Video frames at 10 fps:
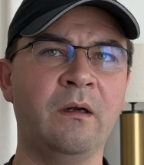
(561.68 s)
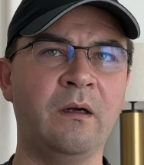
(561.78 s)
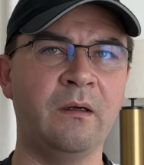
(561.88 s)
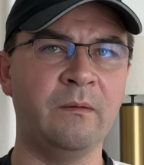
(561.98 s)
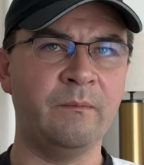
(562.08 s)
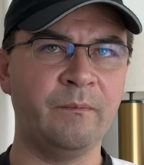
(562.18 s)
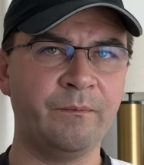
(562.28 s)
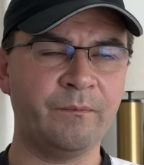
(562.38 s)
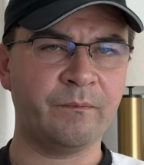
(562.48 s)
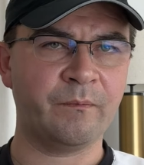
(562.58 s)

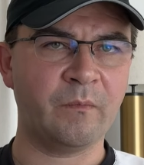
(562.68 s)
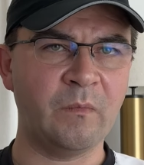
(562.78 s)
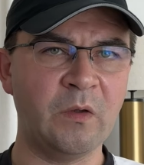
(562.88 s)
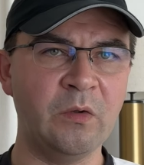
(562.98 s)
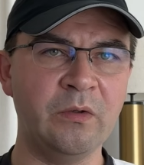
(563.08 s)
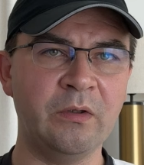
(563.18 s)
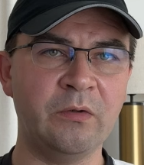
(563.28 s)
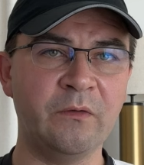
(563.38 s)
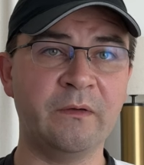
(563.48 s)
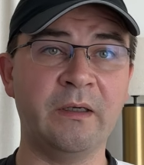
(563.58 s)
You need
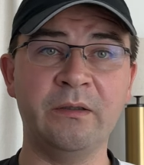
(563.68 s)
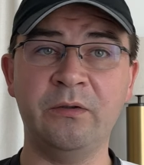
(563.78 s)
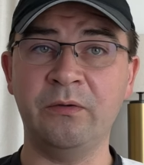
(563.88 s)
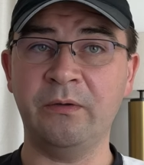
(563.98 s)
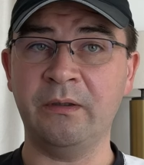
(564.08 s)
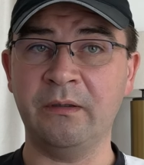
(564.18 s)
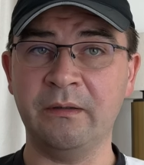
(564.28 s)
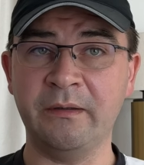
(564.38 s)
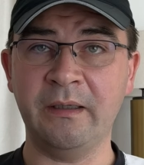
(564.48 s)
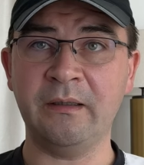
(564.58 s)
to fly during
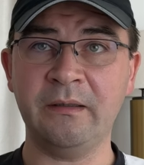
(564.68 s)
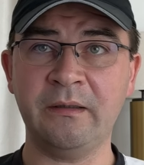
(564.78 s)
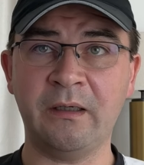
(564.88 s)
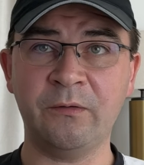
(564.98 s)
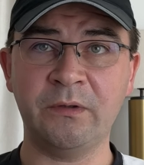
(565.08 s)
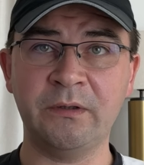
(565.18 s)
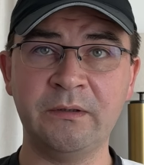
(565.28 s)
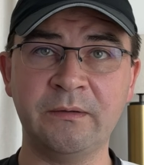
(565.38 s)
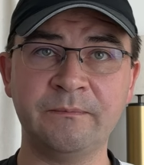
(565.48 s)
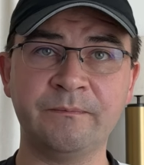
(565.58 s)
daylight
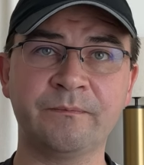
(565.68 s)
hours.